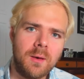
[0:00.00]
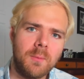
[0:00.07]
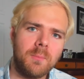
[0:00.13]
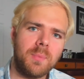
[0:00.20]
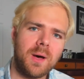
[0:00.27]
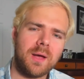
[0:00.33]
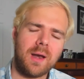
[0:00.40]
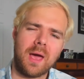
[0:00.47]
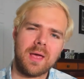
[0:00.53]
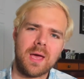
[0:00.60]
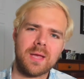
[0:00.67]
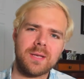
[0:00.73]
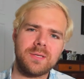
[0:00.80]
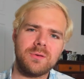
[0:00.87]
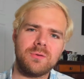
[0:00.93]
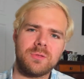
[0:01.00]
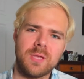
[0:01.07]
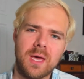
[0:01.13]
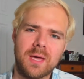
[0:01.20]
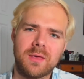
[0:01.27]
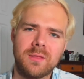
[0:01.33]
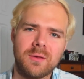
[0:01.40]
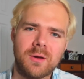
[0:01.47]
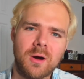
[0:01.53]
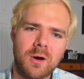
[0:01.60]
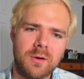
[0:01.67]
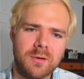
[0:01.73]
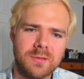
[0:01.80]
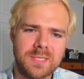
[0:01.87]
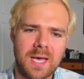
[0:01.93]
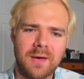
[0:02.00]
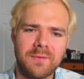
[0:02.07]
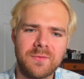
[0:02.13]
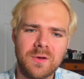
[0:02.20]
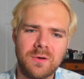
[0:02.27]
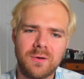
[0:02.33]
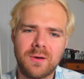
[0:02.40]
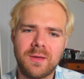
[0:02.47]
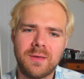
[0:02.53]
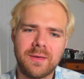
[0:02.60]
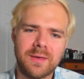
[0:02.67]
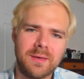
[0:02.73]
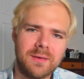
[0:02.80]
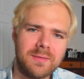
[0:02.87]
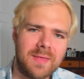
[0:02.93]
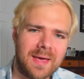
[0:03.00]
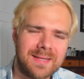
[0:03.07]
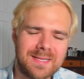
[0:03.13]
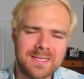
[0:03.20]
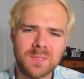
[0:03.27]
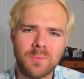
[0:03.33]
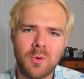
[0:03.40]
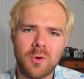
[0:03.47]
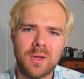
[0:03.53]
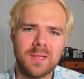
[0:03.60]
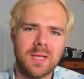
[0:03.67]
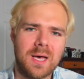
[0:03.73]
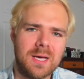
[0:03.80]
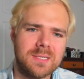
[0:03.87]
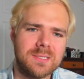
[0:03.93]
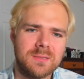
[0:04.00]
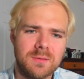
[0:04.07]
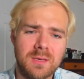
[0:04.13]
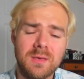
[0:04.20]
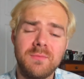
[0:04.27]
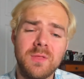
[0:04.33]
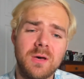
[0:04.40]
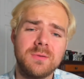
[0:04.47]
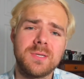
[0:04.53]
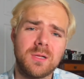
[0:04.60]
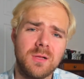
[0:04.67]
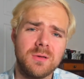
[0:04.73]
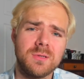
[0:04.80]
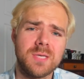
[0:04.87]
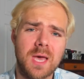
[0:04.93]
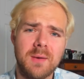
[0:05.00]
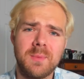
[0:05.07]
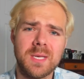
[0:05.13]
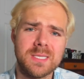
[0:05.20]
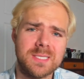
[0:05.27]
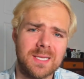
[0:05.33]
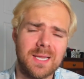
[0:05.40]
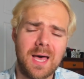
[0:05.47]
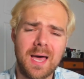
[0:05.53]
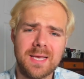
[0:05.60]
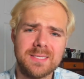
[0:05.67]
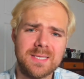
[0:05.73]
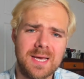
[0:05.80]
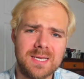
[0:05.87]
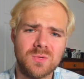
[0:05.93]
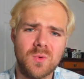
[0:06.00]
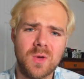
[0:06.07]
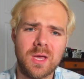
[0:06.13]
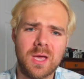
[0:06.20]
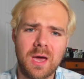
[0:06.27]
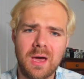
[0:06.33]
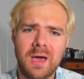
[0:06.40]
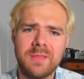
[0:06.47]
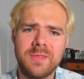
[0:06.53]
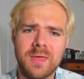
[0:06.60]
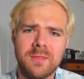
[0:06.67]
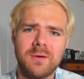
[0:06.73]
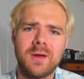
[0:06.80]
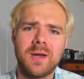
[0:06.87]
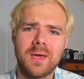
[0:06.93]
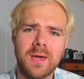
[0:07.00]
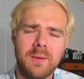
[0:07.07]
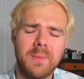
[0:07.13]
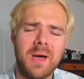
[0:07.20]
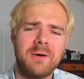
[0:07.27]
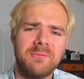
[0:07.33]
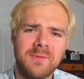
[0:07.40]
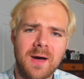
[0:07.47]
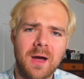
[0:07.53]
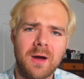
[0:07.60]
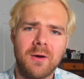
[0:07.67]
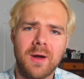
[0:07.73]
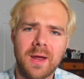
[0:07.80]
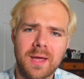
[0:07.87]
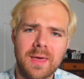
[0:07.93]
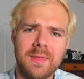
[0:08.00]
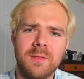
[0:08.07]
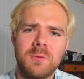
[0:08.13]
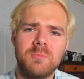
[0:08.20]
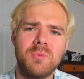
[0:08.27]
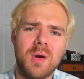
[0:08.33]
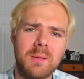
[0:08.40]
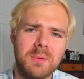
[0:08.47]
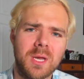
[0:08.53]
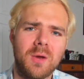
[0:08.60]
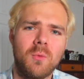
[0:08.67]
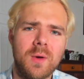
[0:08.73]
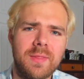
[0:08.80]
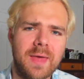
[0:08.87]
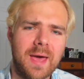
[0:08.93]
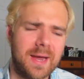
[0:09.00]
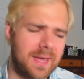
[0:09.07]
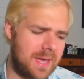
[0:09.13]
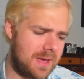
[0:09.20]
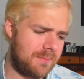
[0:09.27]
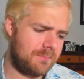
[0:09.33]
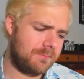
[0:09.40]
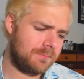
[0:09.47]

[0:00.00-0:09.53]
But I do think the Cardinals, after that disappointing loss, even though it was a close game against the Lions last week, I think they're going to come out firing, and they're probably going to win that game.